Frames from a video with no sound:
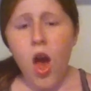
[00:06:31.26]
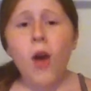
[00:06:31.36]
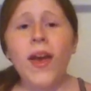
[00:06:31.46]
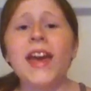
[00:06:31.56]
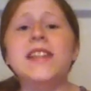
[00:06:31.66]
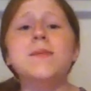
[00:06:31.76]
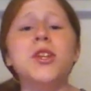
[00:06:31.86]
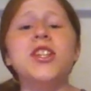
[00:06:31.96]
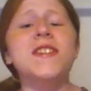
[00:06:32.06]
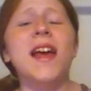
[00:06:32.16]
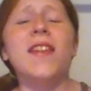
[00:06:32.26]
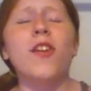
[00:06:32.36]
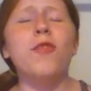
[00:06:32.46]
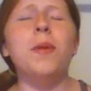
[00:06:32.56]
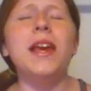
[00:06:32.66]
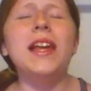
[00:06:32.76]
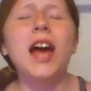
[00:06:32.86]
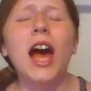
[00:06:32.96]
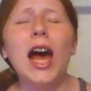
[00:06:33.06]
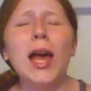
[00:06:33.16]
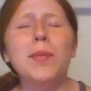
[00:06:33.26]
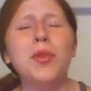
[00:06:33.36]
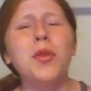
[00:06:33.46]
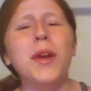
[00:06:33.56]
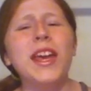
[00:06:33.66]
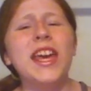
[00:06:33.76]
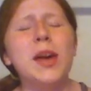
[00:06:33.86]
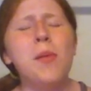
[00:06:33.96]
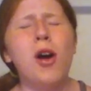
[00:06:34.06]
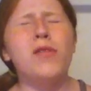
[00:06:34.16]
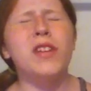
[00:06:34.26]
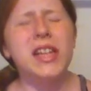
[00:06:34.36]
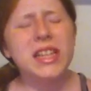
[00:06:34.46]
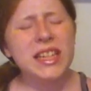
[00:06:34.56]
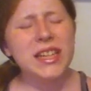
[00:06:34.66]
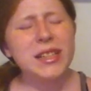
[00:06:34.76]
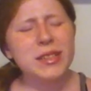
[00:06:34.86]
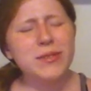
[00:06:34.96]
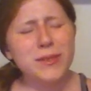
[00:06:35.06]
Okay, as much as I love PETA, I'm throwing him off a cliff.